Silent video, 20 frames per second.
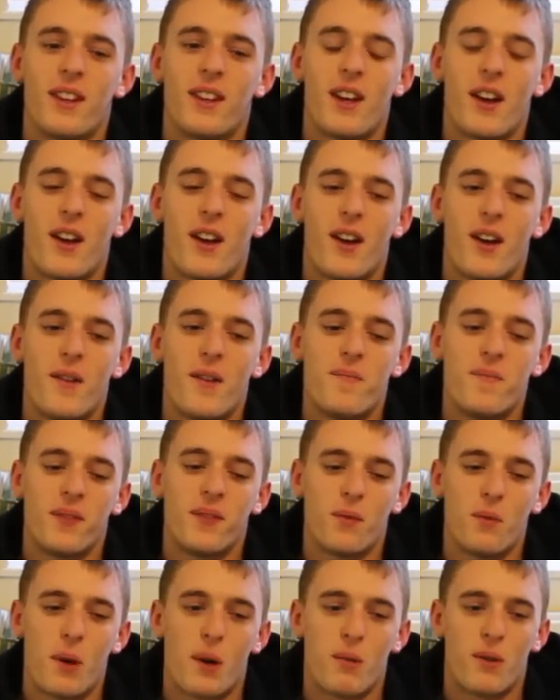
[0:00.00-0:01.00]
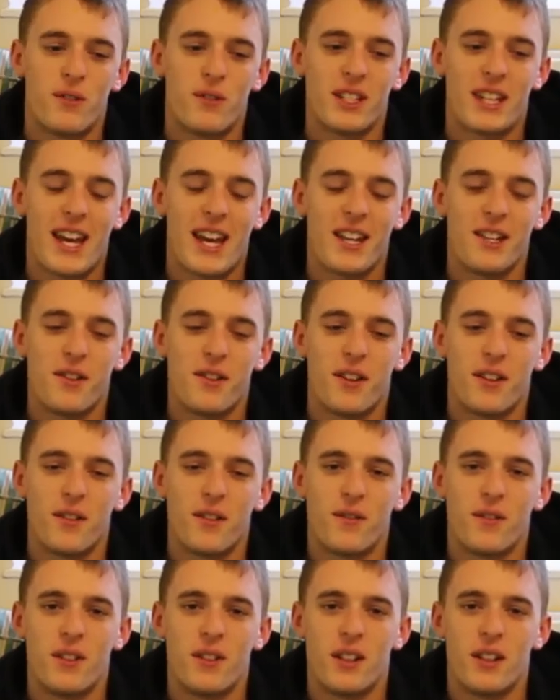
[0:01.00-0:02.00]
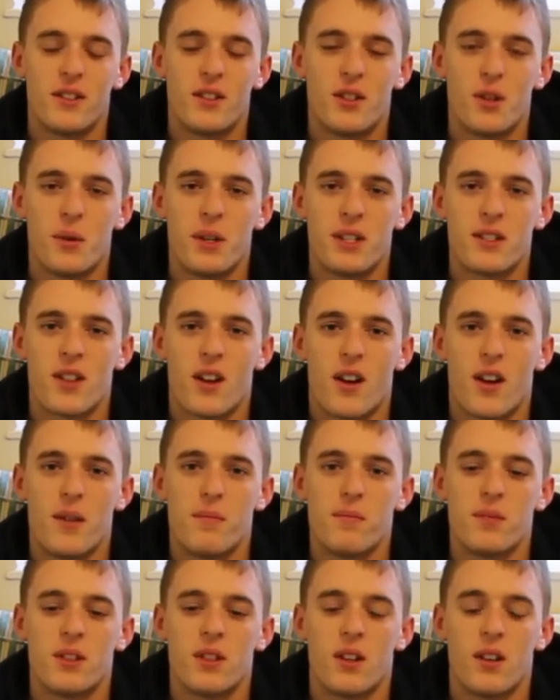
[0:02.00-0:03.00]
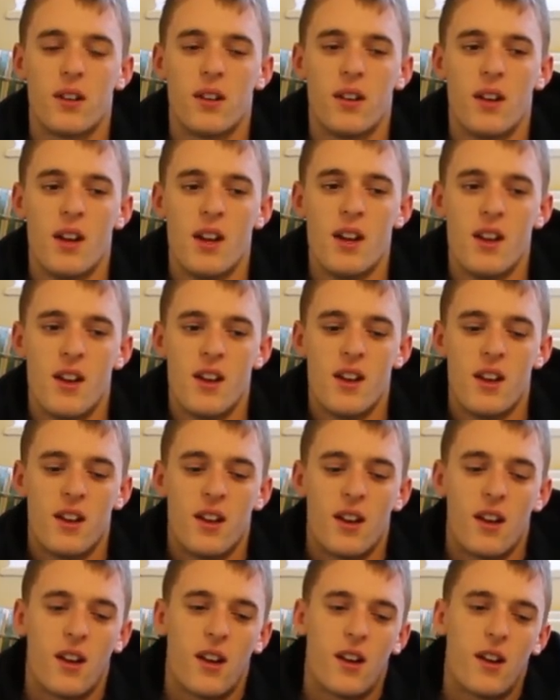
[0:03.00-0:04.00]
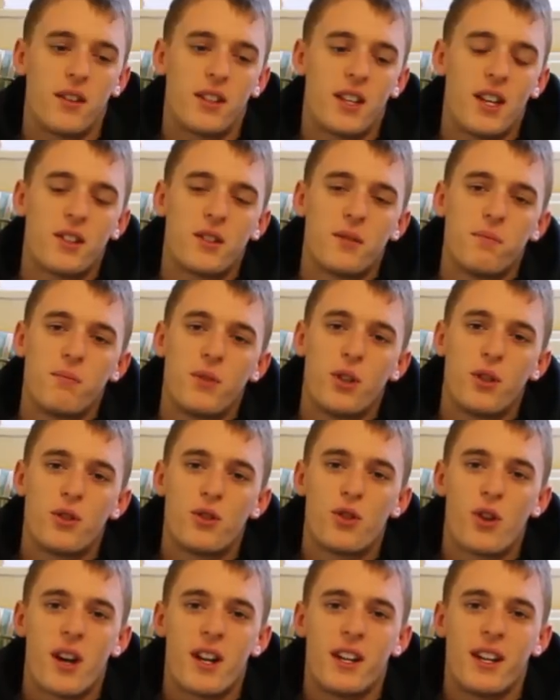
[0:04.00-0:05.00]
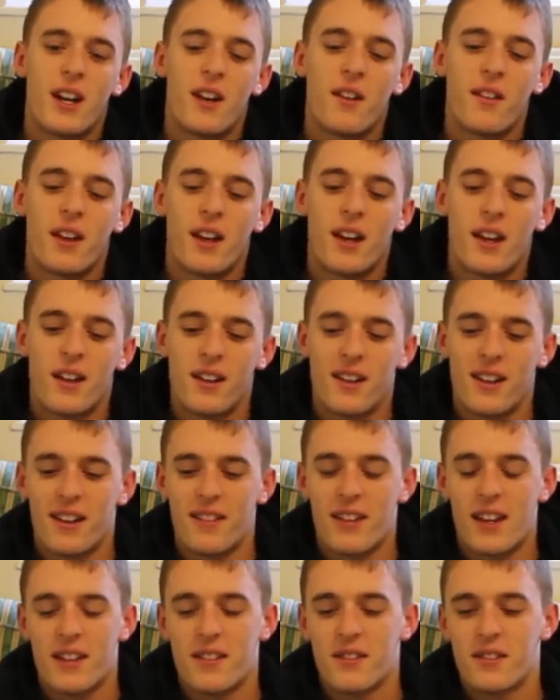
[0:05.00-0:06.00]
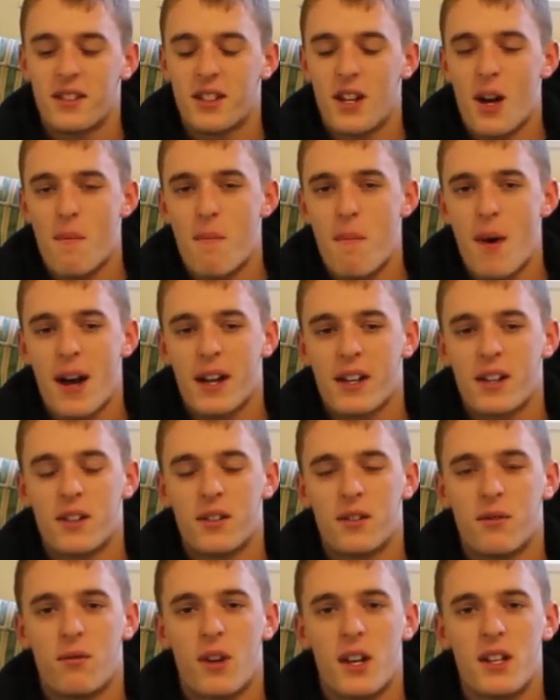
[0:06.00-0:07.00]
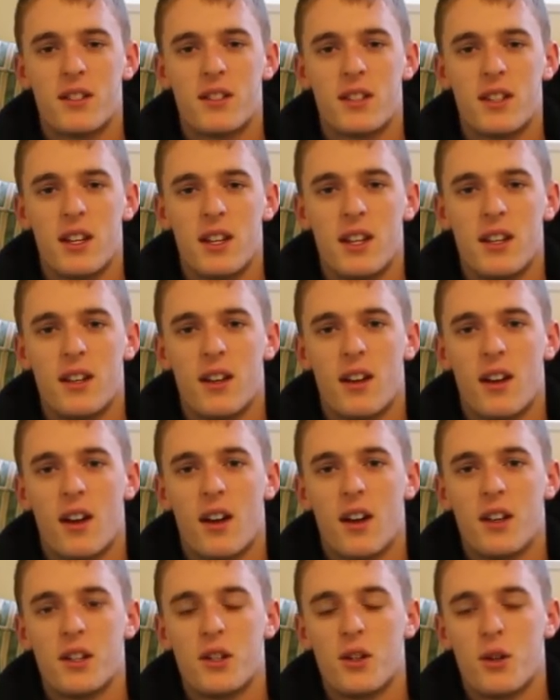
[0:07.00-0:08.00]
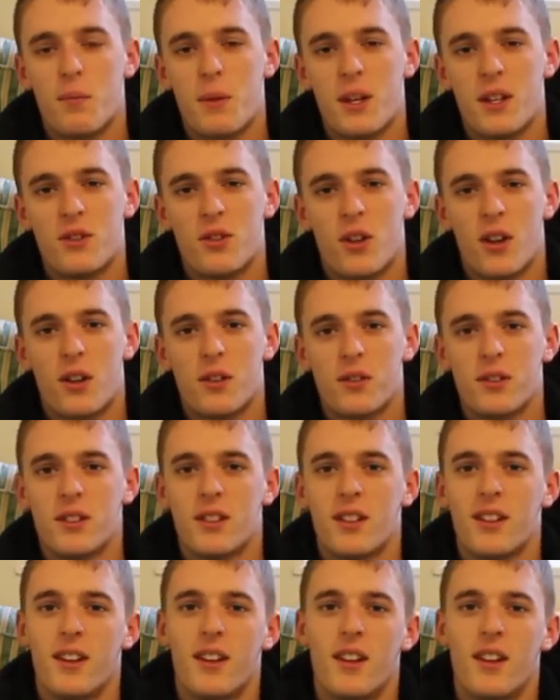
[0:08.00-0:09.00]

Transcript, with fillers: Um, well, I'm off to Kenya in, in two weeks' time, so uh, get some good training out there and then come back and race the uh, European trials.